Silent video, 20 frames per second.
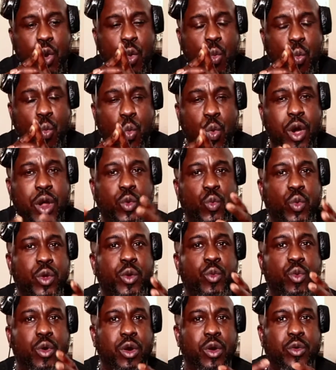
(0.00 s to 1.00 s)
what we
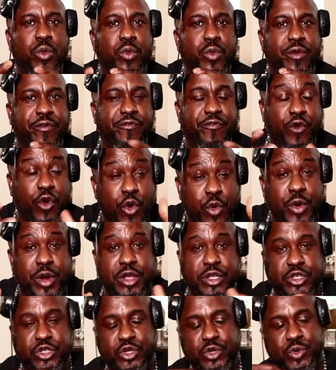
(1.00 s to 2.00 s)
were
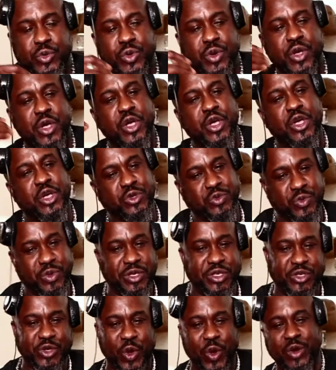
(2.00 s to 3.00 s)
referring to because we
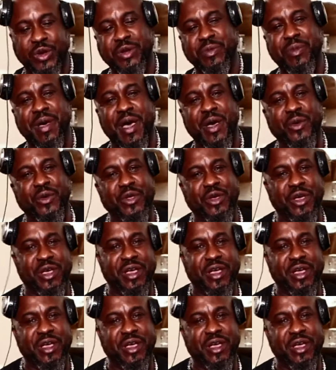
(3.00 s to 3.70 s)
talked about